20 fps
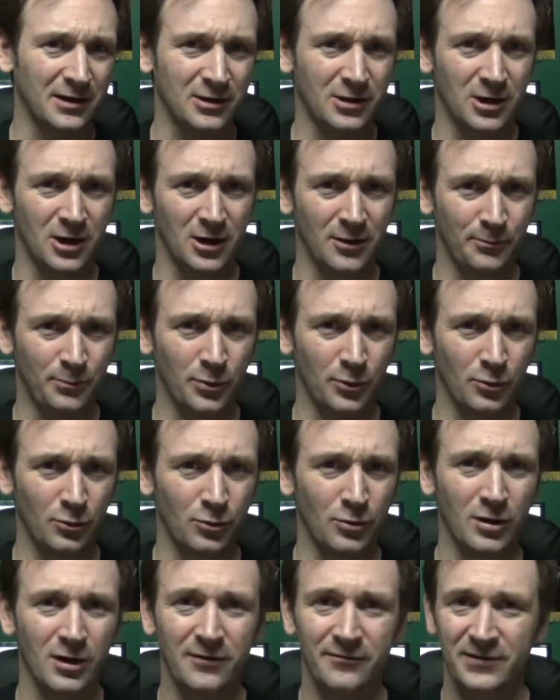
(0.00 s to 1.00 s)
a
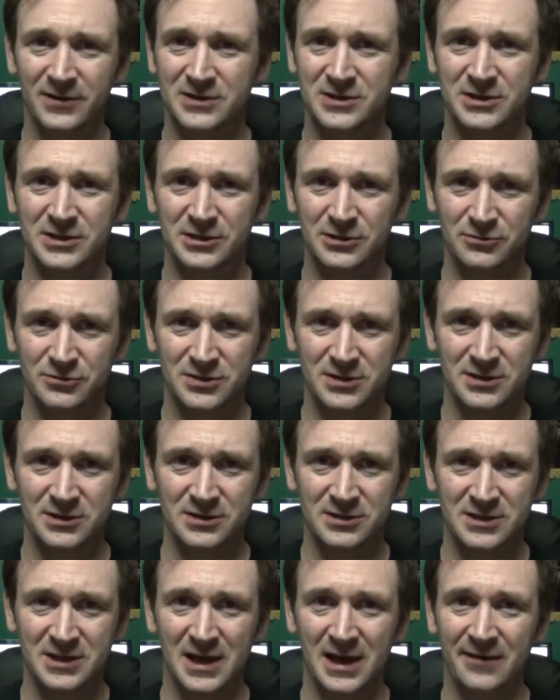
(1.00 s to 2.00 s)
couple of
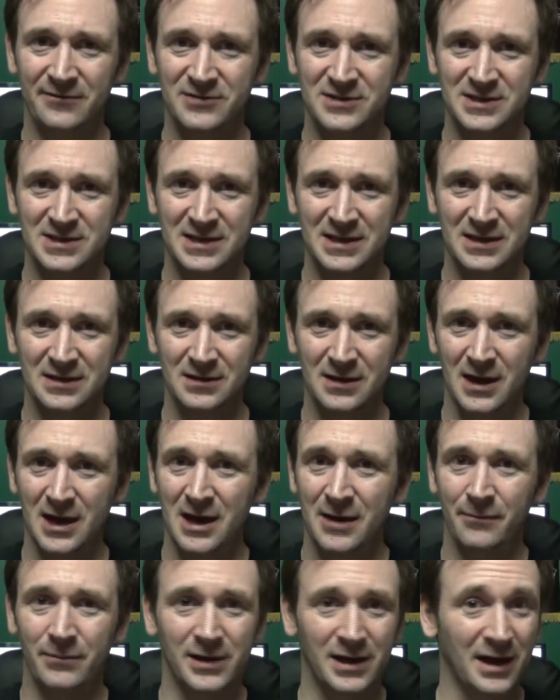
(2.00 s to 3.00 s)
excuses that I've seen,
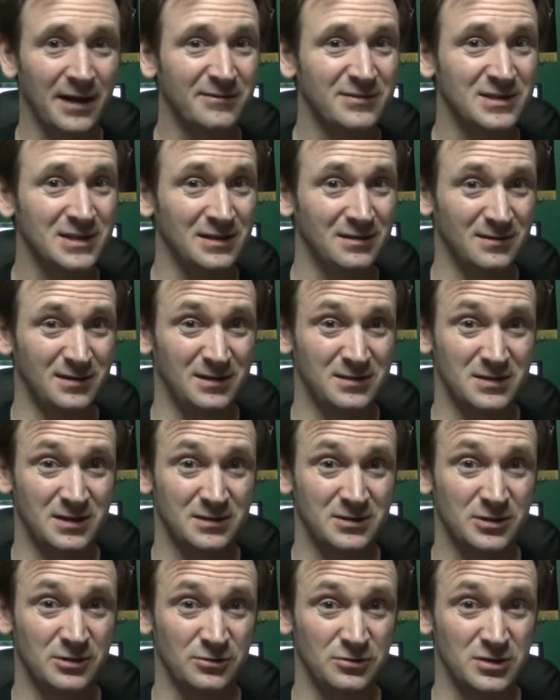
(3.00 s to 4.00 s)
but I've seen these
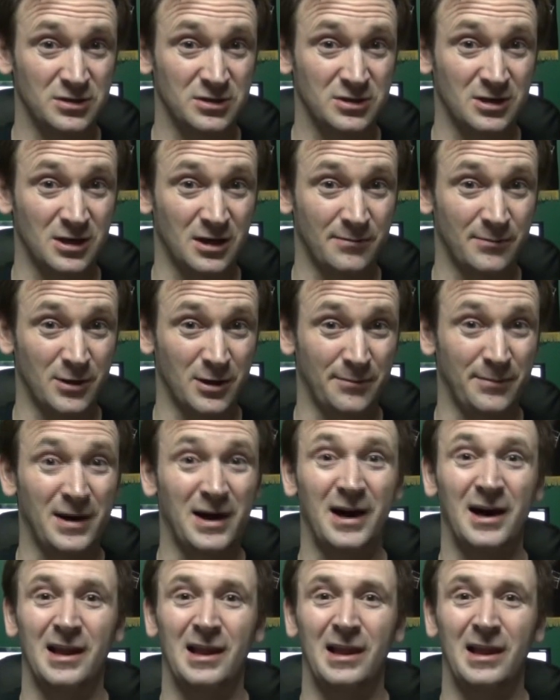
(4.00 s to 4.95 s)
excuses come up a